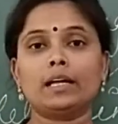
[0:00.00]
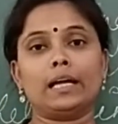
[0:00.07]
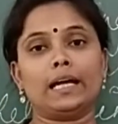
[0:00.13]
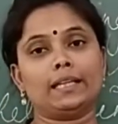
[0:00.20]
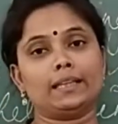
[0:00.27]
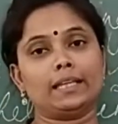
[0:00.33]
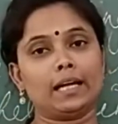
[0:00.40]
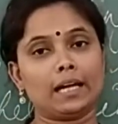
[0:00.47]

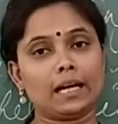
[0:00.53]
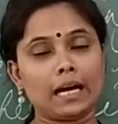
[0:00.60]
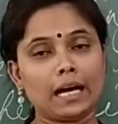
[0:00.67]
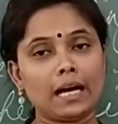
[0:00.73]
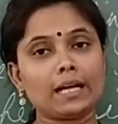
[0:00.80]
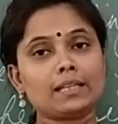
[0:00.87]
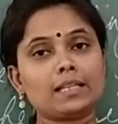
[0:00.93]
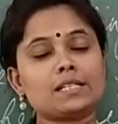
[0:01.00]
and there
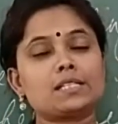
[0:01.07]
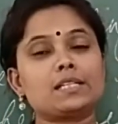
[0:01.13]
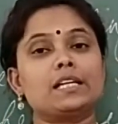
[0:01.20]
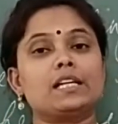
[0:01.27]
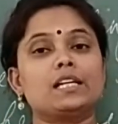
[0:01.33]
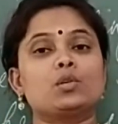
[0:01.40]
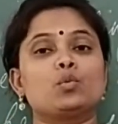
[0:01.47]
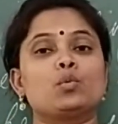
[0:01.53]
are the
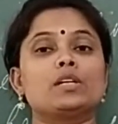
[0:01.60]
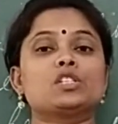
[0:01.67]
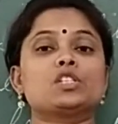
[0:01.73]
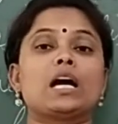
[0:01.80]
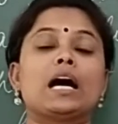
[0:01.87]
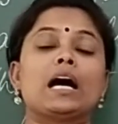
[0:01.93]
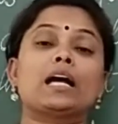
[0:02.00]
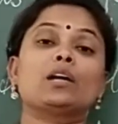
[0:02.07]
seeds which
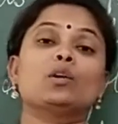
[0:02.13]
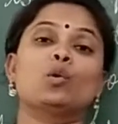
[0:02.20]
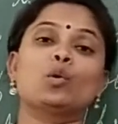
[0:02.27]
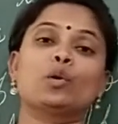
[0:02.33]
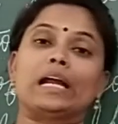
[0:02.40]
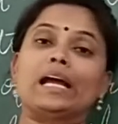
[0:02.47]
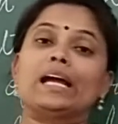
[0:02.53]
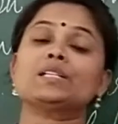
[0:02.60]
are
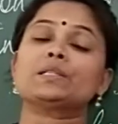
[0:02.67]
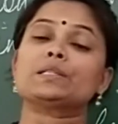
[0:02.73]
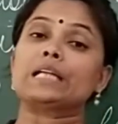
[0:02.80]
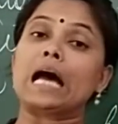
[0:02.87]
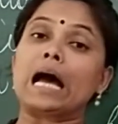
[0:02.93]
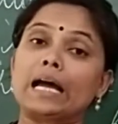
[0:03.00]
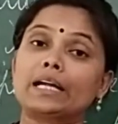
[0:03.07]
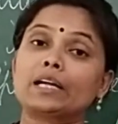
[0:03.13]
known as
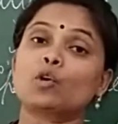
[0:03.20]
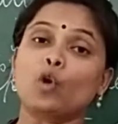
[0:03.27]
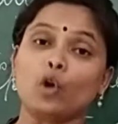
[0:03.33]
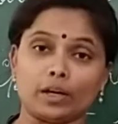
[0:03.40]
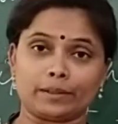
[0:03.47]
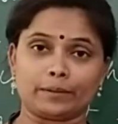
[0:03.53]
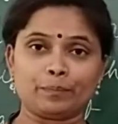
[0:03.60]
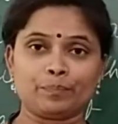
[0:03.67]
dicots.